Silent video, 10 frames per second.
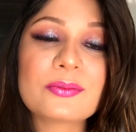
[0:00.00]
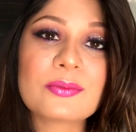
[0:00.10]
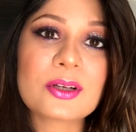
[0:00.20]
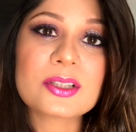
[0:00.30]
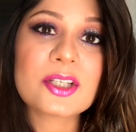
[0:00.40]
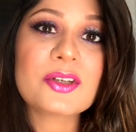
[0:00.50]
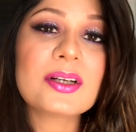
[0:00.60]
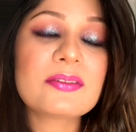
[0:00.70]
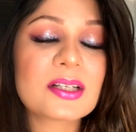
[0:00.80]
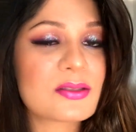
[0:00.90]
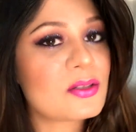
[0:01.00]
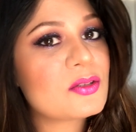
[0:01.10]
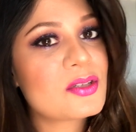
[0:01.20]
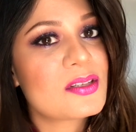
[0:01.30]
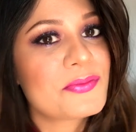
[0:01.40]
what are your
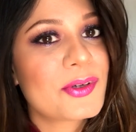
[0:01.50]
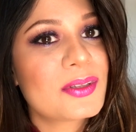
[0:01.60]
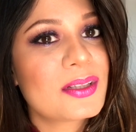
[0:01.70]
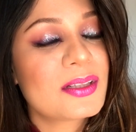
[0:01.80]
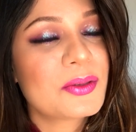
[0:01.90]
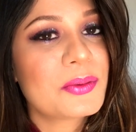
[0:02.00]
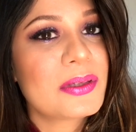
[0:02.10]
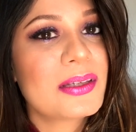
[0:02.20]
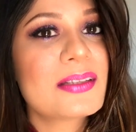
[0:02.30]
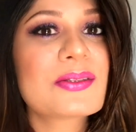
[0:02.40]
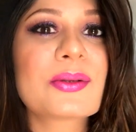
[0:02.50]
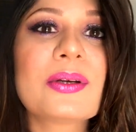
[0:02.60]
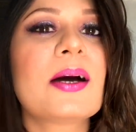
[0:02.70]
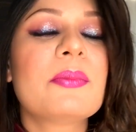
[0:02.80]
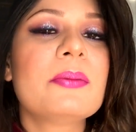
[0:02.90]
resolutions for the new year? So
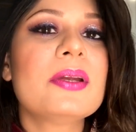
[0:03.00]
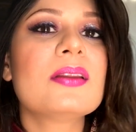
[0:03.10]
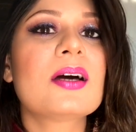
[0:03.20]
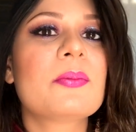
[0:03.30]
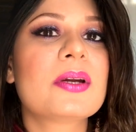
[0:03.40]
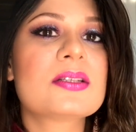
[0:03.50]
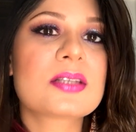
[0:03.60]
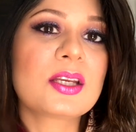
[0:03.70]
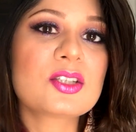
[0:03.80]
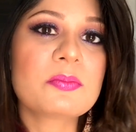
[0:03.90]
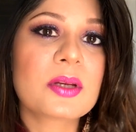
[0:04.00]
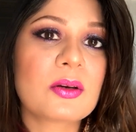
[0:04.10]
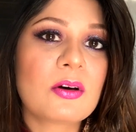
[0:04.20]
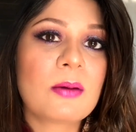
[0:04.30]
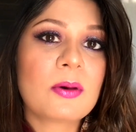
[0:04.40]
comment me in the comment section
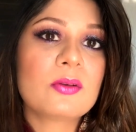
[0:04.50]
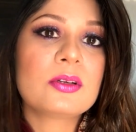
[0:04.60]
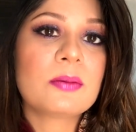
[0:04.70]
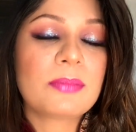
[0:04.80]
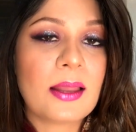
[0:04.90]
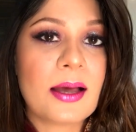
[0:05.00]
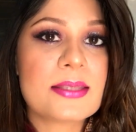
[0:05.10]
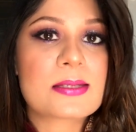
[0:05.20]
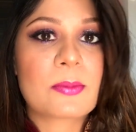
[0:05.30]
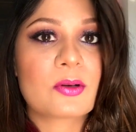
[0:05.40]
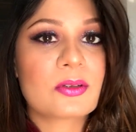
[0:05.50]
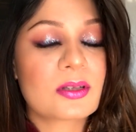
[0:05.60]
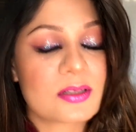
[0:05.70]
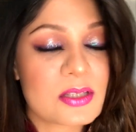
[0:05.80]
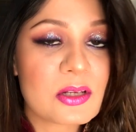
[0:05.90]
below about your plans, about your
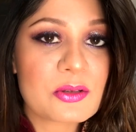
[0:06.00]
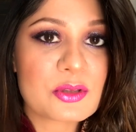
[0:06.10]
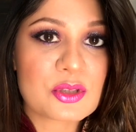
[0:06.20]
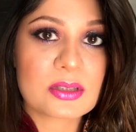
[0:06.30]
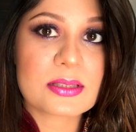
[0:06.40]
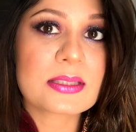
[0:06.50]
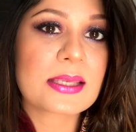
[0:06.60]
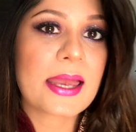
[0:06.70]
resolutions.